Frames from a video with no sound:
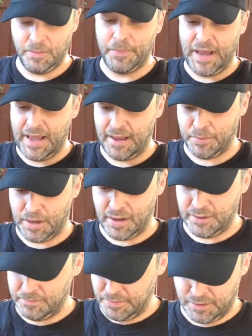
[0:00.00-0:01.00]
the
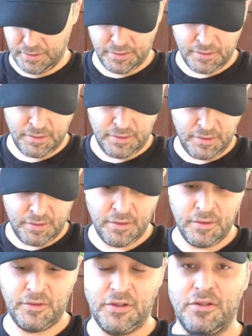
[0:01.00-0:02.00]
bottom,
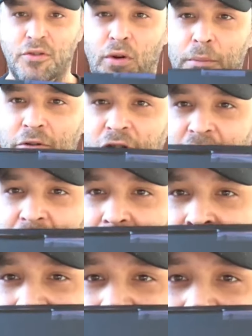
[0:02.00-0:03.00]
just normal shit.
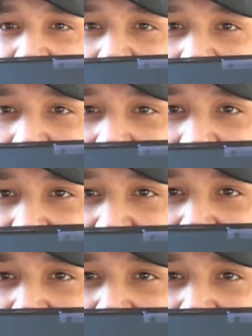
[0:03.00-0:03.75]
You have